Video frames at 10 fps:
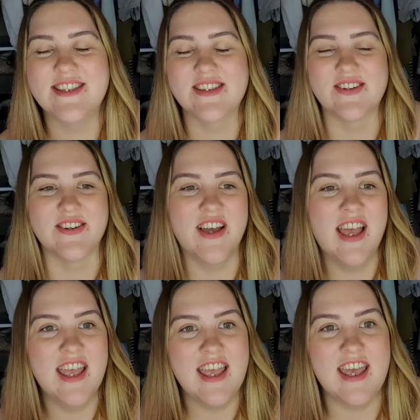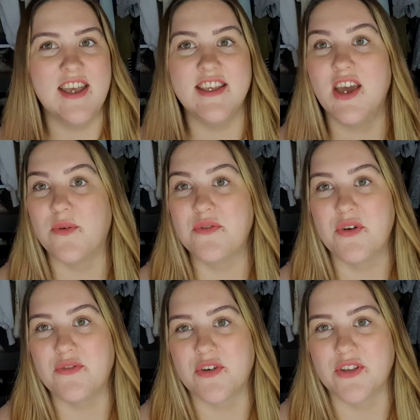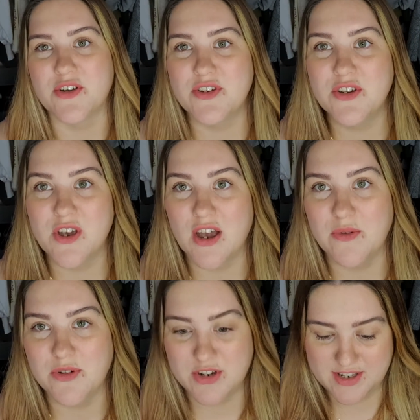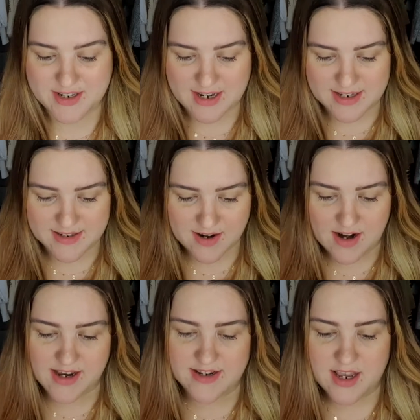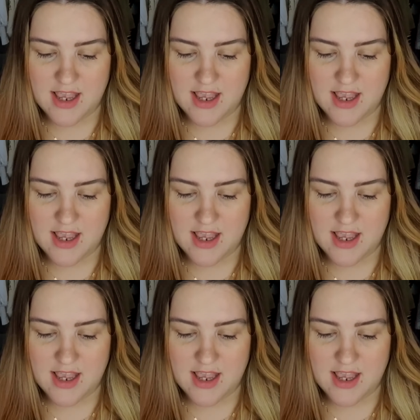So yeah, without further ado, I will just get started.